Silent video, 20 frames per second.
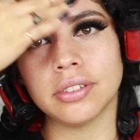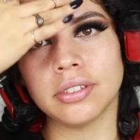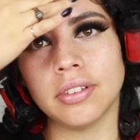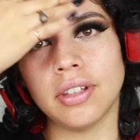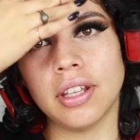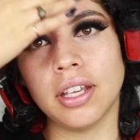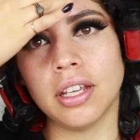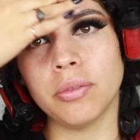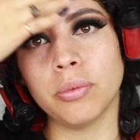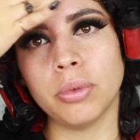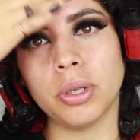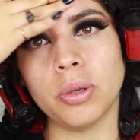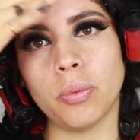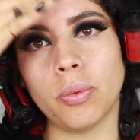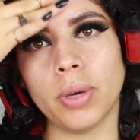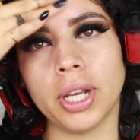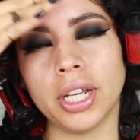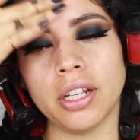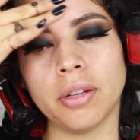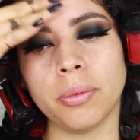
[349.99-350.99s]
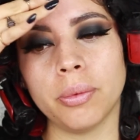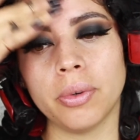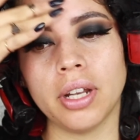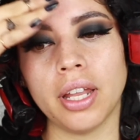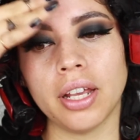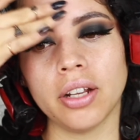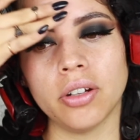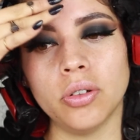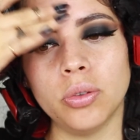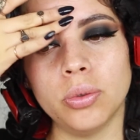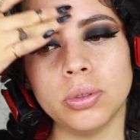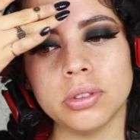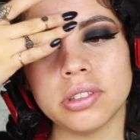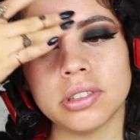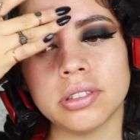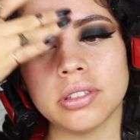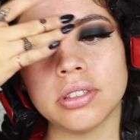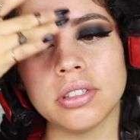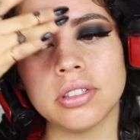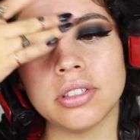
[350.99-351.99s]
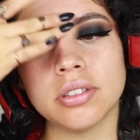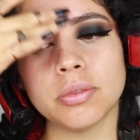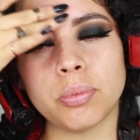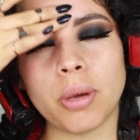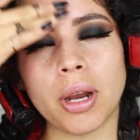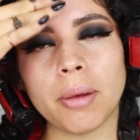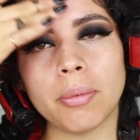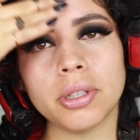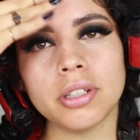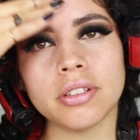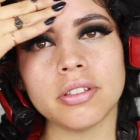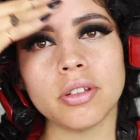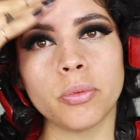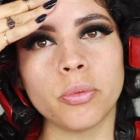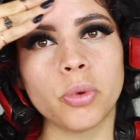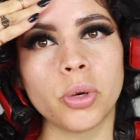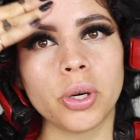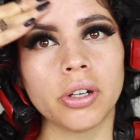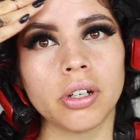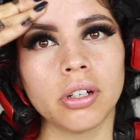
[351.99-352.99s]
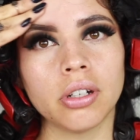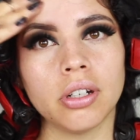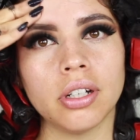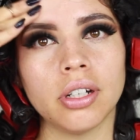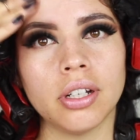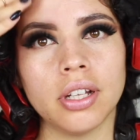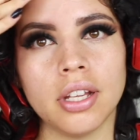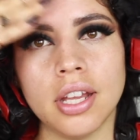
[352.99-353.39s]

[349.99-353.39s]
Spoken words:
Then we went and we're like, oh, this primer doesn't work.